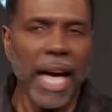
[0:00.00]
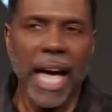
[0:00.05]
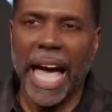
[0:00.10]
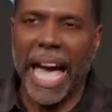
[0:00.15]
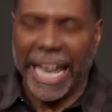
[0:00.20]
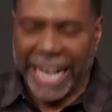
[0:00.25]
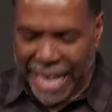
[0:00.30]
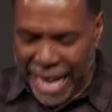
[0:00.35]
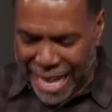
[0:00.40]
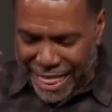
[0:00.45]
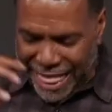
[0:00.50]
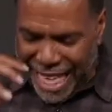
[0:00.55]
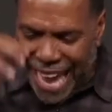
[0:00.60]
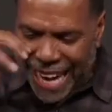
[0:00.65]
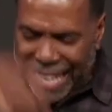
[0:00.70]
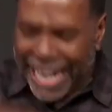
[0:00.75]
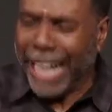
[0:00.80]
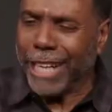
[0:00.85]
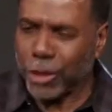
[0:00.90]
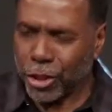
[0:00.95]
And, and
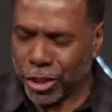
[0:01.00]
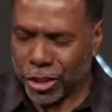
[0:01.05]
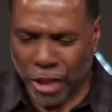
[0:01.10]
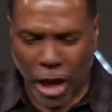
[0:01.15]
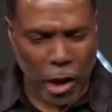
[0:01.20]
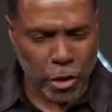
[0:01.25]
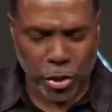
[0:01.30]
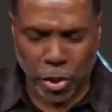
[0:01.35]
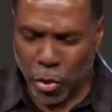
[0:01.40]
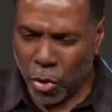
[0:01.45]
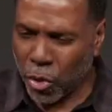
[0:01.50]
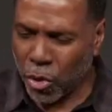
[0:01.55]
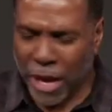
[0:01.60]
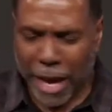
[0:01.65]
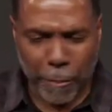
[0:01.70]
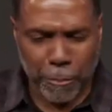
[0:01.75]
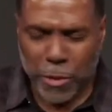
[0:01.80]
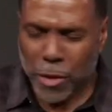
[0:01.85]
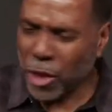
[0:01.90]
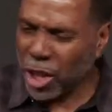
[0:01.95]
that nature is also going to
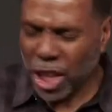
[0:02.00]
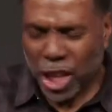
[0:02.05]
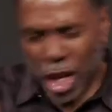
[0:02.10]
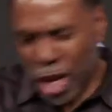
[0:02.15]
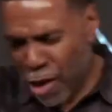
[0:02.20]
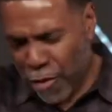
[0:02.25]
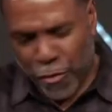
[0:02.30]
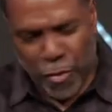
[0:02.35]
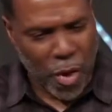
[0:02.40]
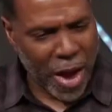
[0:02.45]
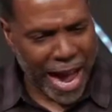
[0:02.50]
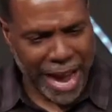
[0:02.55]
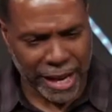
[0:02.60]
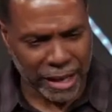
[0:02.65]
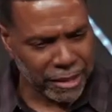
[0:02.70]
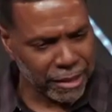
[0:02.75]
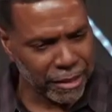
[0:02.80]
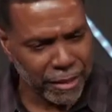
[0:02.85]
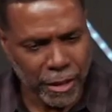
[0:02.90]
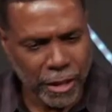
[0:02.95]
help you to love right.
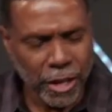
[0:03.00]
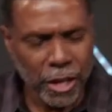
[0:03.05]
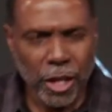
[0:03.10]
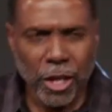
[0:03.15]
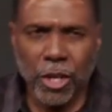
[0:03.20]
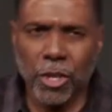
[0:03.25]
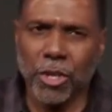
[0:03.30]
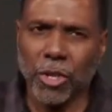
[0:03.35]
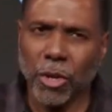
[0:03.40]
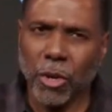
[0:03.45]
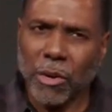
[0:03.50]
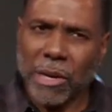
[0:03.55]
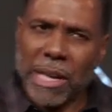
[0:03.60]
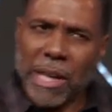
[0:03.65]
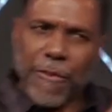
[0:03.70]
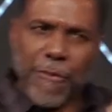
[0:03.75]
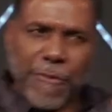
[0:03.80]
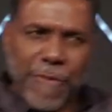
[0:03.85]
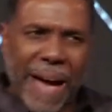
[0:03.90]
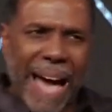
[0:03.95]
You don't
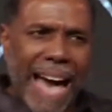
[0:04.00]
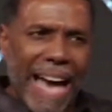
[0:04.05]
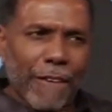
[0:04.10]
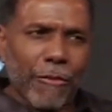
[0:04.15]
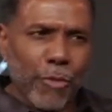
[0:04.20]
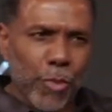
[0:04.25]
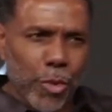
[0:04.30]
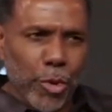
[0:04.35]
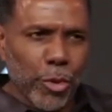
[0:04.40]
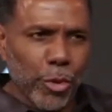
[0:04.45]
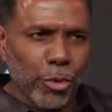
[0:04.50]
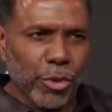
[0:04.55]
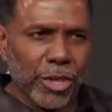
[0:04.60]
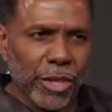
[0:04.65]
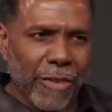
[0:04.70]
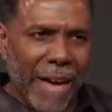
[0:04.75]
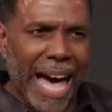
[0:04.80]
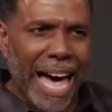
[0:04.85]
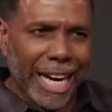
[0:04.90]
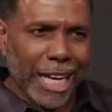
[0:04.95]
need five rules
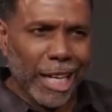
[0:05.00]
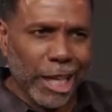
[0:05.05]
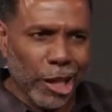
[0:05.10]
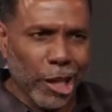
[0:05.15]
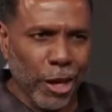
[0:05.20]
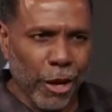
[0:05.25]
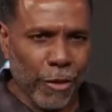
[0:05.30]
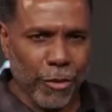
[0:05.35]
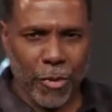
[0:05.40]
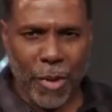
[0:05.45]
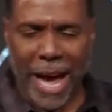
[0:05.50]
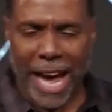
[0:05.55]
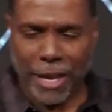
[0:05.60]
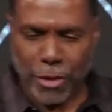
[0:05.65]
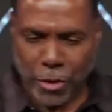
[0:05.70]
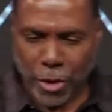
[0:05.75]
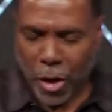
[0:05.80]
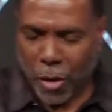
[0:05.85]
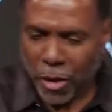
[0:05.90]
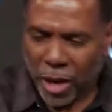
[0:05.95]
of how to love right.
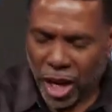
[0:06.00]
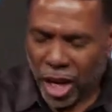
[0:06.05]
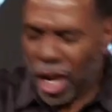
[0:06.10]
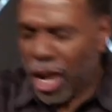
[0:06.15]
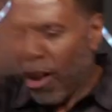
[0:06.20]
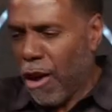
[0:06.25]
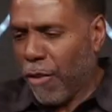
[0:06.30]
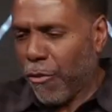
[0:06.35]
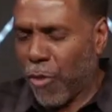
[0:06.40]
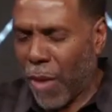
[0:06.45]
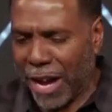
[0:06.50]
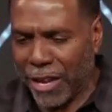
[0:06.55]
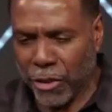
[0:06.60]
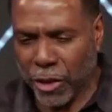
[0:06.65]
You're going to love right.